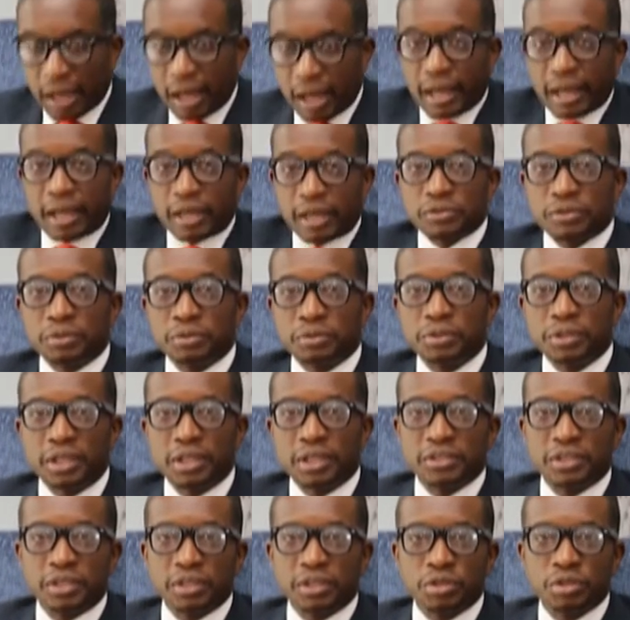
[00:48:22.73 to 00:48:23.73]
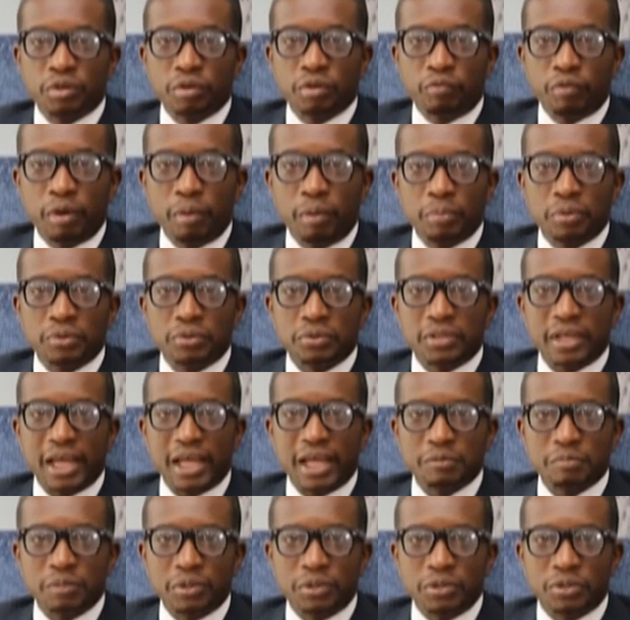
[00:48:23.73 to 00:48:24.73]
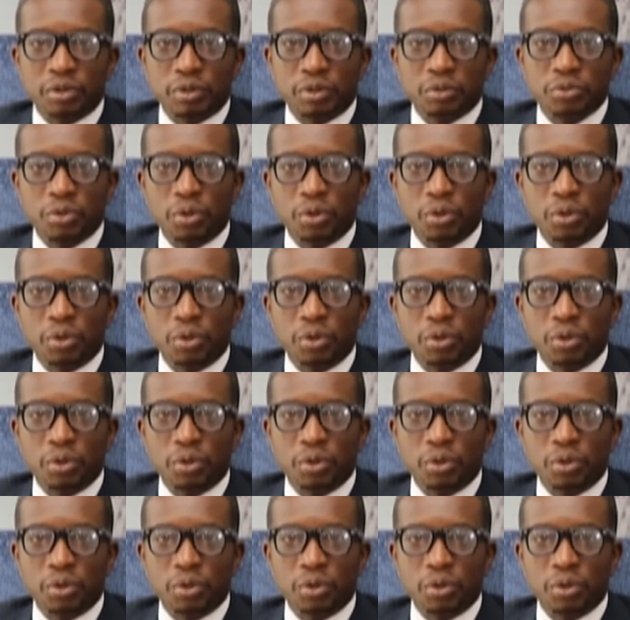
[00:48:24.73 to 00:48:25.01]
Our guest on today's edition of Rumbles has been Dr.